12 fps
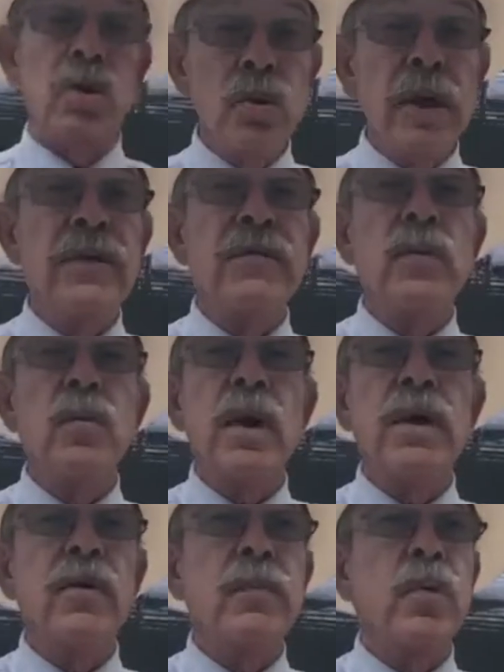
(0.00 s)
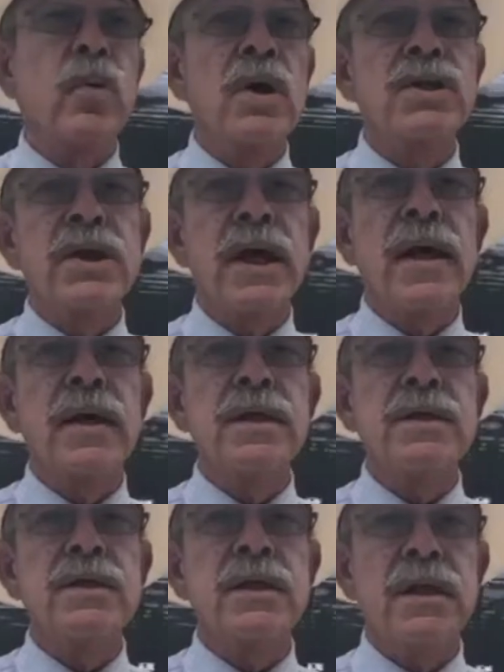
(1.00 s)
live in one of the poorest
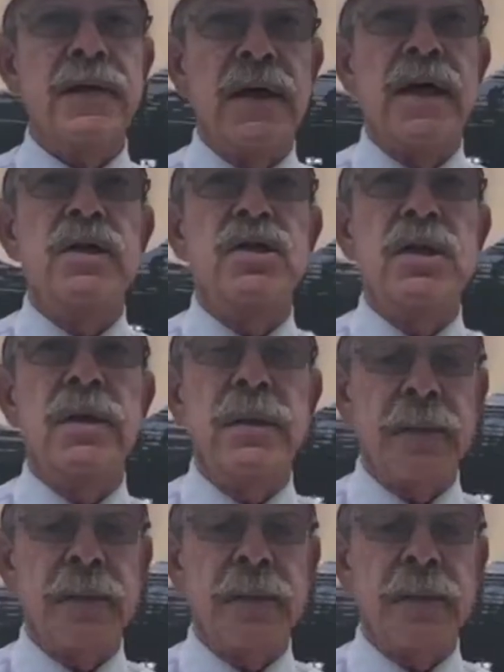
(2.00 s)
counties in the nation?